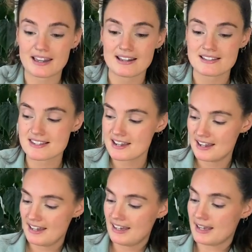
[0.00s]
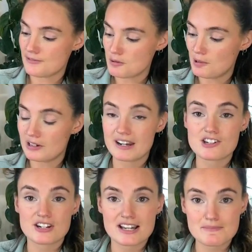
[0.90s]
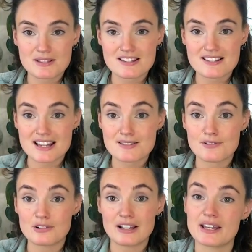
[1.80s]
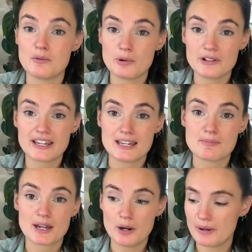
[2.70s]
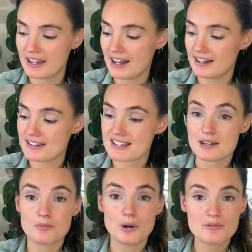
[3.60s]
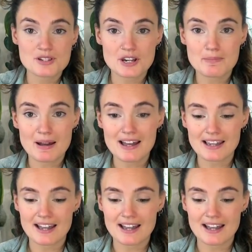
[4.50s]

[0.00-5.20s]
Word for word: And if your pollination has been successful, it will keep going and it won't die back.